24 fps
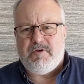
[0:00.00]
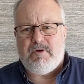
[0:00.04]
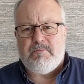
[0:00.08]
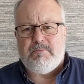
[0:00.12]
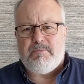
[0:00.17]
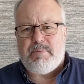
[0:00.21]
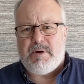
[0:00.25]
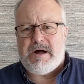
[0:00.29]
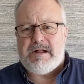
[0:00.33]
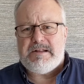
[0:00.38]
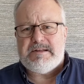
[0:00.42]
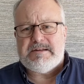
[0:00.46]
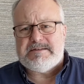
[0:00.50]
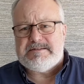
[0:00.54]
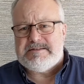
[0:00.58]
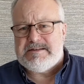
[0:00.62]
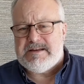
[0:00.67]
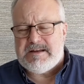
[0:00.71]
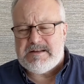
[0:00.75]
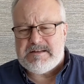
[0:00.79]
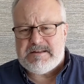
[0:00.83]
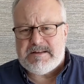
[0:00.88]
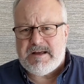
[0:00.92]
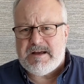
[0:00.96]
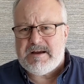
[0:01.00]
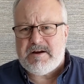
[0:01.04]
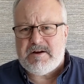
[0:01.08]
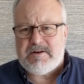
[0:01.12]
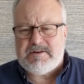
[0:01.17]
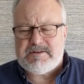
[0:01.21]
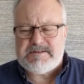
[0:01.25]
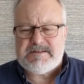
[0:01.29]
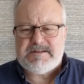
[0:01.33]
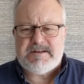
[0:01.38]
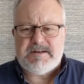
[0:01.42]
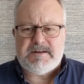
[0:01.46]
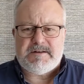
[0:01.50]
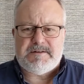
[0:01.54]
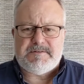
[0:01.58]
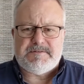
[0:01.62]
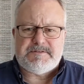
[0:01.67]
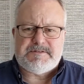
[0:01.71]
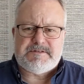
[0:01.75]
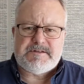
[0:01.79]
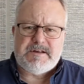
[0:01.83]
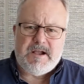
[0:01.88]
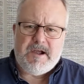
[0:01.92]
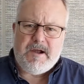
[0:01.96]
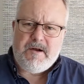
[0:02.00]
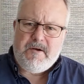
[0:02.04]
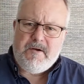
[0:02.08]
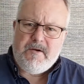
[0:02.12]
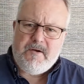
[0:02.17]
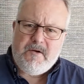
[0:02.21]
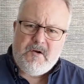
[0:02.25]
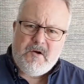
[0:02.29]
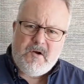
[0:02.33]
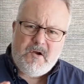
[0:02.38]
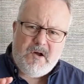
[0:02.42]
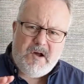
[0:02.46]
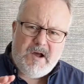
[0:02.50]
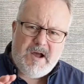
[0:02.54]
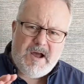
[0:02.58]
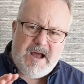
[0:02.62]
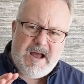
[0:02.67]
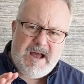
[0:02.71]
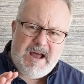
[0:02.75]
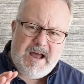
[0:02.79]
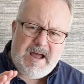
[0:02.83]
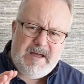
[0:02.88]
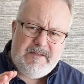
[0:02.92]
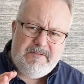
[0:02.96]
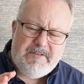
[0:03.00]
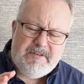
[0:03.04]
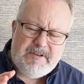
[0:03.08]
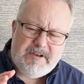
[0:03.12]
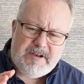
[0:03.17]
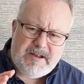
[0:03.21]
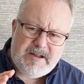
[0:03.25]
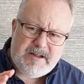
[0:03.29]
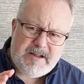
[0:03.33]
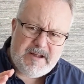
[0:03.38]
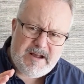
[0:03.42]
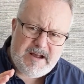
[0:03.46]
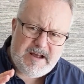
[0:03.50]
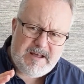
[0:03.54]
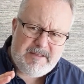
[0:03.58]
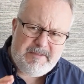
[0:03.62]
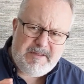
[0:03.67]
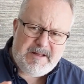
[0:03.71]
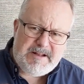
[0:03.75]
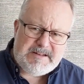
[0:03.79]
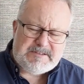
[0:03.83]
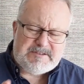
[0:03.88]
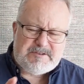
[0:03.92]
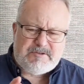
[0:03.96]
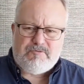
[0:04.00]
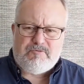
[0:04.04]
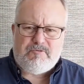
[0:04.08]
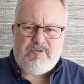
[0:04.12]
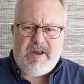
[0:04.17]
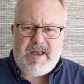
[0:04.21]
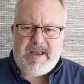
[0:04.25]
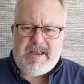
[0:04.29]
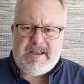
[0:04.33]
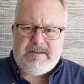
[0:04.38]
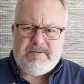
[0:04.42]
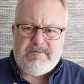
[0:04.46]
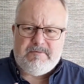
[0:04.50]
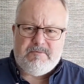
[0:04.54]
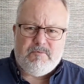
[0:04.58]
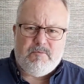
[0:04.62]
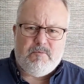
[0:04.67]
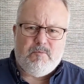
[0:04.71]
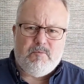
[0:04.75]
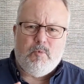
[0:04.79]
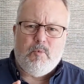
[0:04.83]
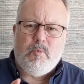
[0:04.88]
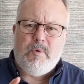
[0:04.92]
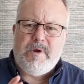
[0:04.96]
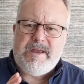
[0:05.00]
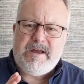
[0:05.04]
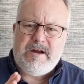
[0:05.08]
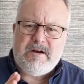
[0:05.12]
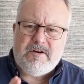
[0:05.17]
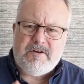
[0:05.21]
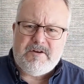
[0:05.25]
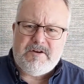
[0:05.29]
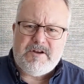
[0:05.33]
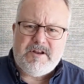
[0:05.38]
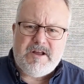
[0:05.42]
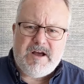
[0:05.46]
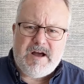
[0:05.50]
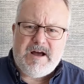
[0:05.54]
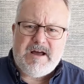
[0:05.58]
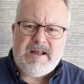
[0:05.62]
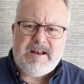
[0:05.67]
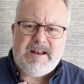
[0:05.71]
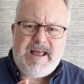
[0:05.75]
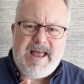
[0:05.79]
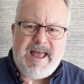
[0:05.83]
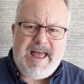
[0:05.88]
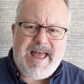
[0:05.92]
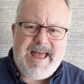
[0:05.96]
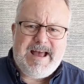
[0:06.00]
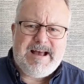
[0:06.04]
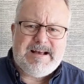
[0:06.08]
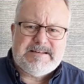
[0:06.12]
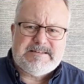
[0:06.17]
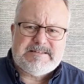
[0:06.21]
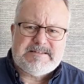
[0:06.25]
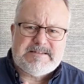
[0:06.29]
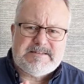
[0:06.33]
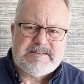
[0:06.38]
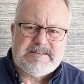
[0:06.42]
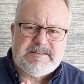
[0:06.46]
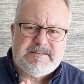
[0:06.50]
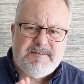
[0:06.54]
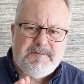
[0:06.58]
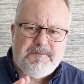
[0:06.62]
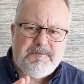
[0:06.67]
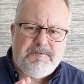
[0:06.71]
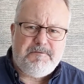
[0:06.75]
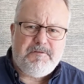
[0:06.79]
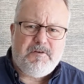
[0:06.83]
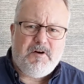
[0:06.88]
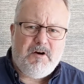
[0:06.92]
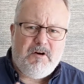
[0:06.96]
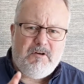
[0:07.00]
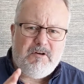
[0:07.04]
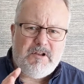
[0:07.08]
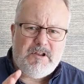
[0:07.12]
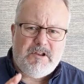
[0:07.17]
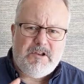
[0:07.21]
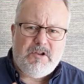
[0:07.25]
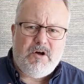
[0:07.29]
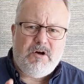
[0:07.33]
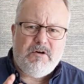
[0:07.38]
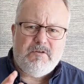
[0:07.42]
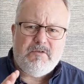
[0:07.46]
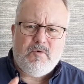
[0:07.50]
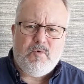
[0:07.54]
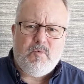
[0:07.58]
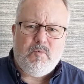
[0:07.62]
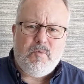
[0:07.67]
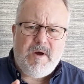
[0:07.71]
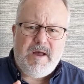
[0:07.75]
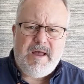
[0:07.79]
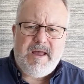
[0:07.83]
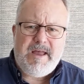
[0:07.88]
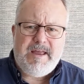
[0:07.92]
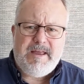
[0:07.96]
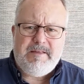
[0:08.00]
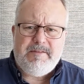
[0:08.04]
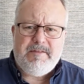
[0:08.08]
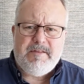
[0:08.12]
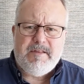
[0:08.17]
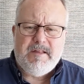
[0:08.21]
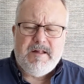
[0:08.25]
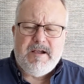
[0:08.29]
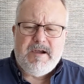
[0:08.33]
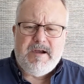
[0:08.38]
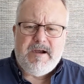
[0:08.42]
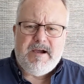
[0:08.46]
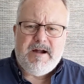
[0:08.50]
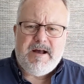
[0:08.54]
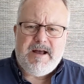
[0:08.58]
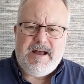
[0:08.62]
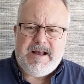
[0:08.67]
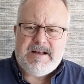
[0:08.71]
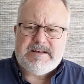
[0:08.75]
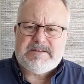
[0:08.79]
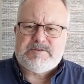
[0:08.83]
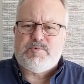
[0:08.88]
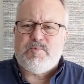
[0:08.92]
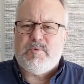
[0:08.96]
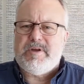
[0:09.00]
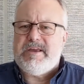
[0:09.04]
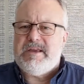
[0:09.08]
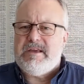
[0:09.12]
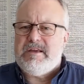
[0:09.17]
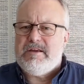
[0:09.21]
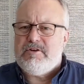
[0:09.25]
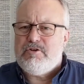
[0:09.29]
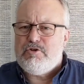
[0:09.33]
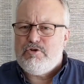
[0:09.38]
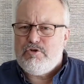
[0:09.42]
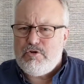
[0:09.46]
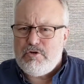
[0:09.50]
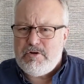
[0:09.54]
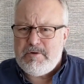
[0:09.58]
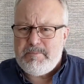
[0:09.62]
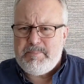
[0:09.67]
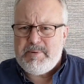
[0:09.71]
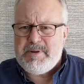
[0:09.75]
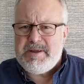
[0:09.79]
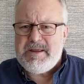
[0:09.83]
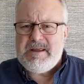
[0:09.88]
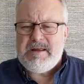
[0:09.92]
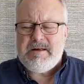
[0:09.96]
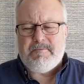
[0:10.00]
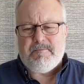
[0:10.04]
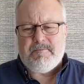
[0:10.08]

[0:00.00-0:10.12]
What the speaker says: politic like ourselves, and that's great. We are not as far along the way as we could be.